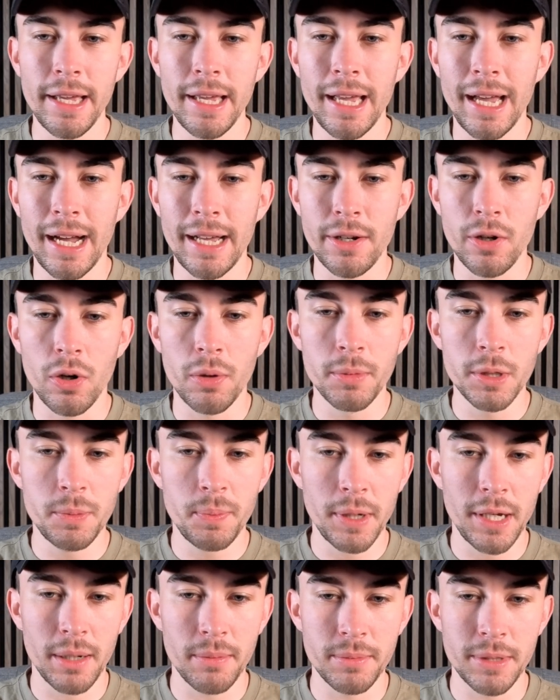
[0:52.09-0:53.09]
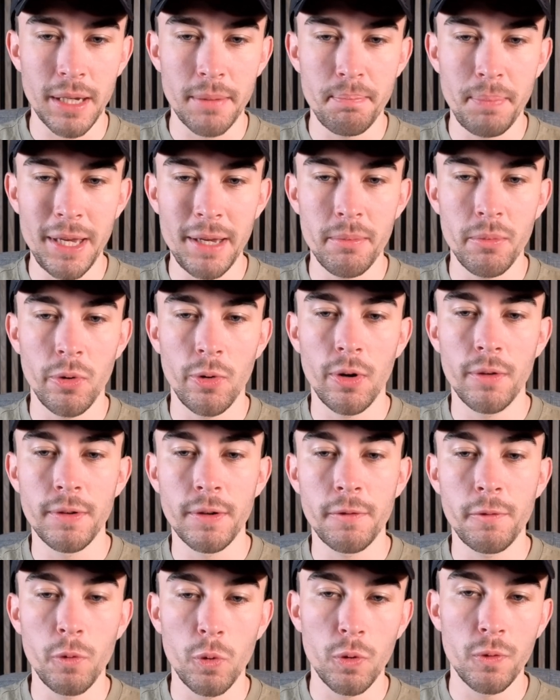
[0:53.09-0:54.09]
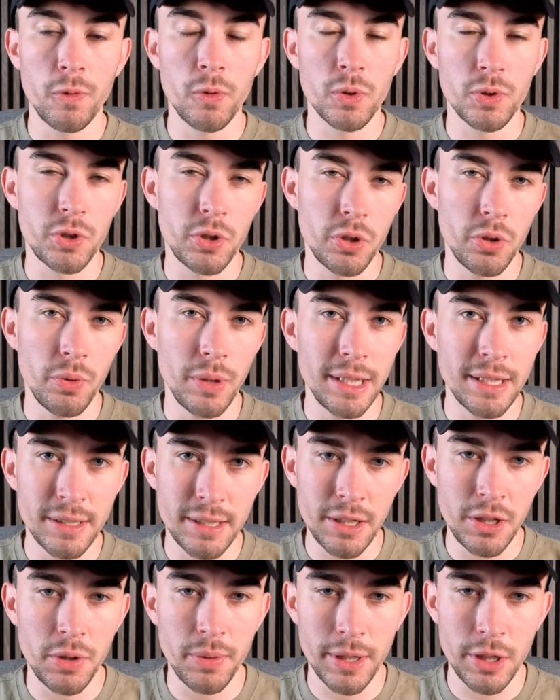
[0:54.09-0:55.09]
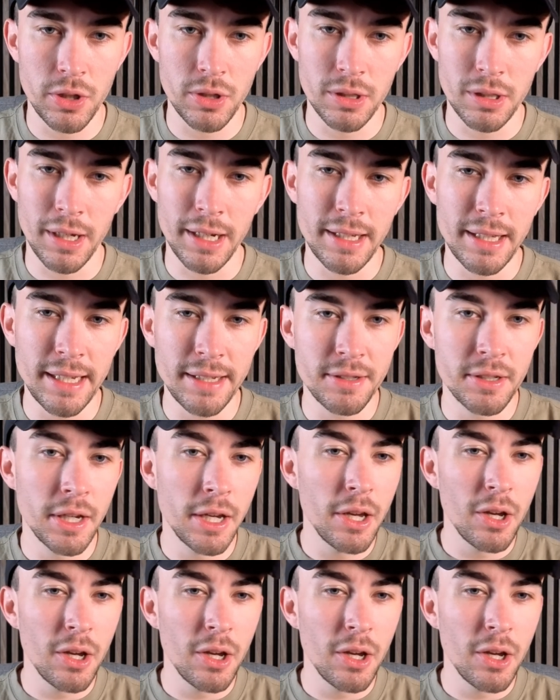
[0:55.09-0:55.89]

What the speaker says: and it almost becomes a bit more of a 4-4-2 in situations like this,